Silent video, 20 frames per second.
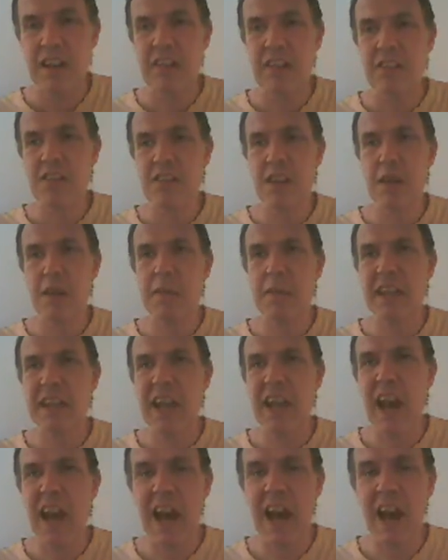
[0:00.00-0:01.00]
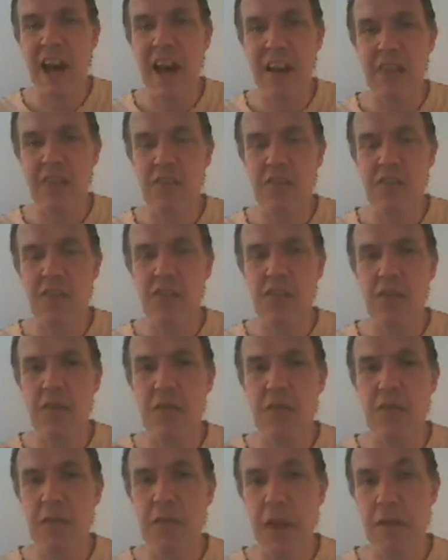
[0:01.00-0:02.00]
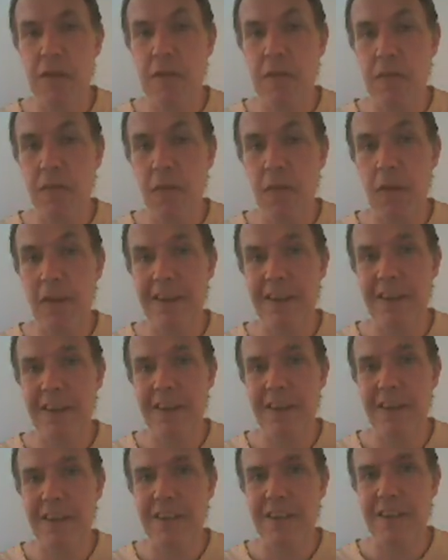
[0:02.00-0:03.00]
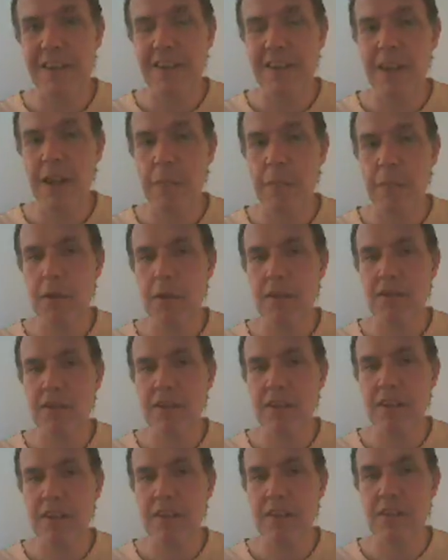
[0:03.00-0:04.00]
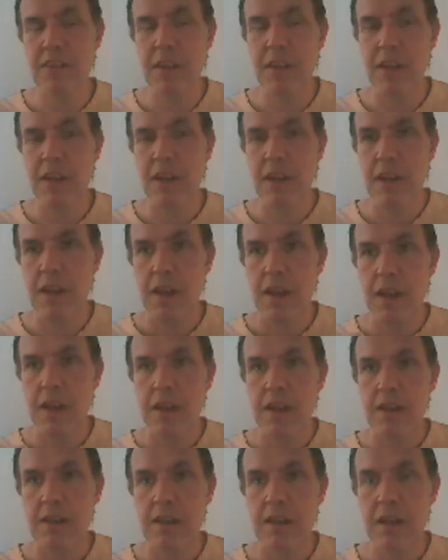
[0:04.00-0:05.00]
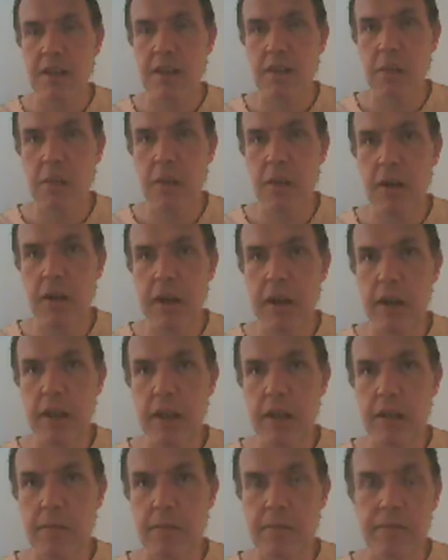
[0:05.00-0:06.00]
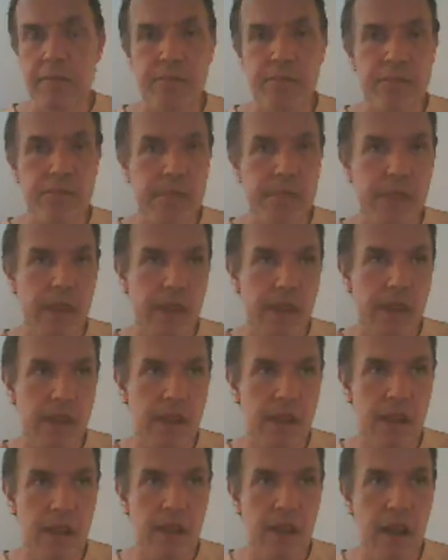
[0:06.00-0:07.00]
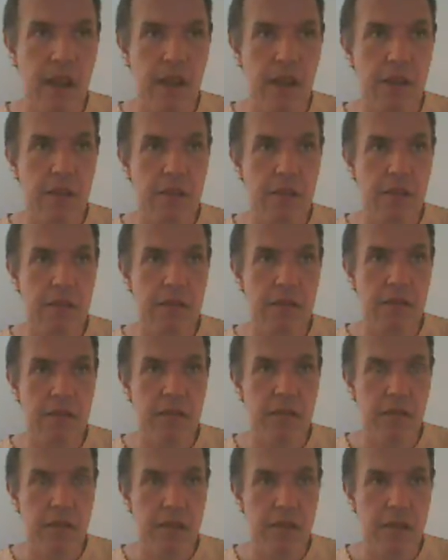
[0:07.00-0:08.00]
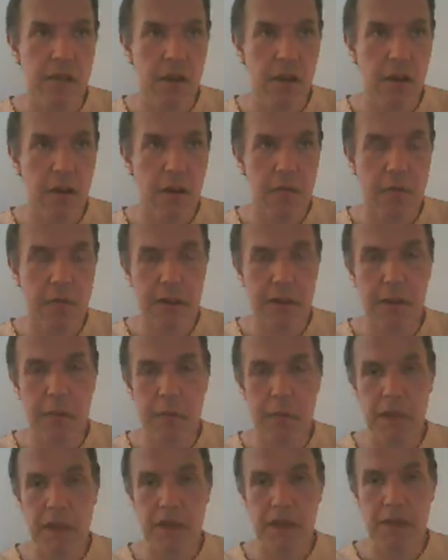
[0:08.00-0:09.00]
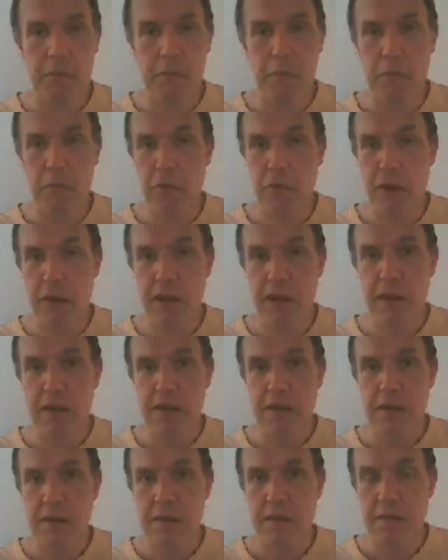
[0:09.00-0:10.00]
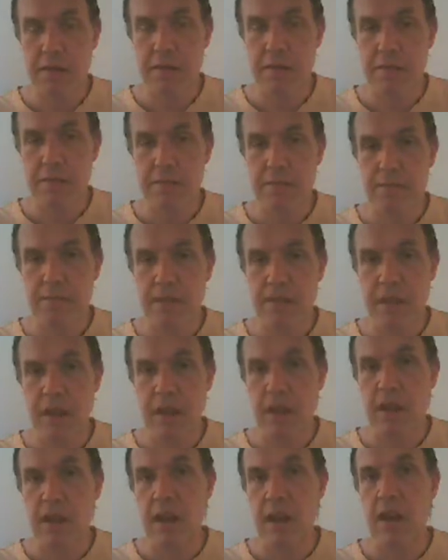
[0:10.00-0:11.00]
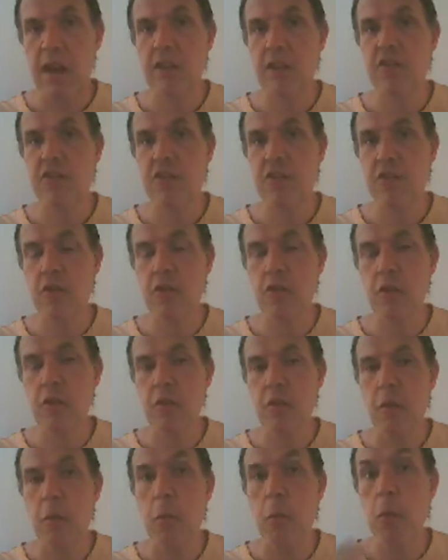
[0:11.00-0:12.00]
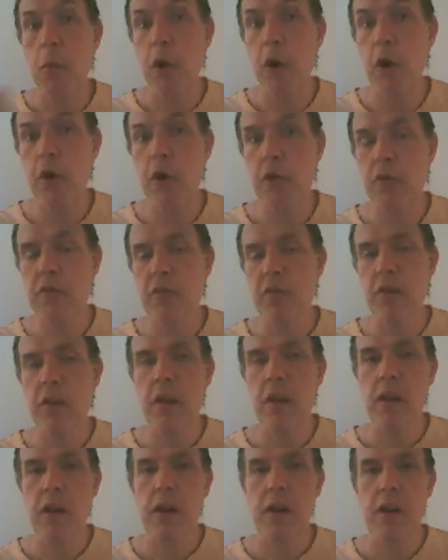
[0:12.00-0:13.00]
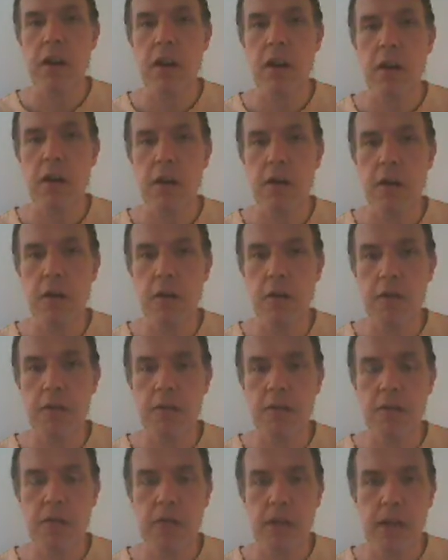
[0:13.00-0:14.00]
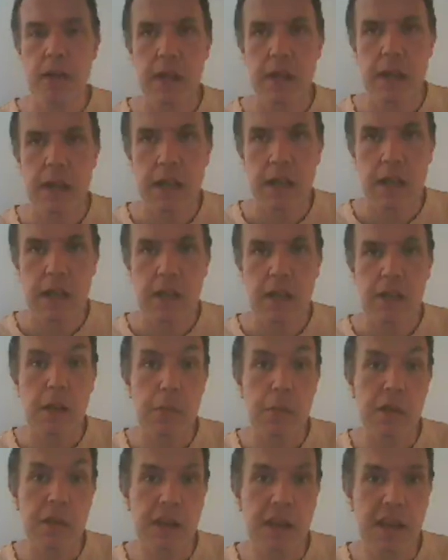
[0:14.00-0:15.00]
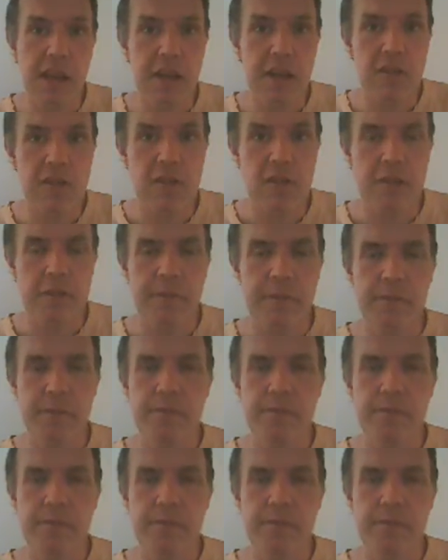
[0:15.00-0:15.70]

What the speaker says: it's going to be hard to verify who that person is. That's why, I recommend prayer as your world of communication.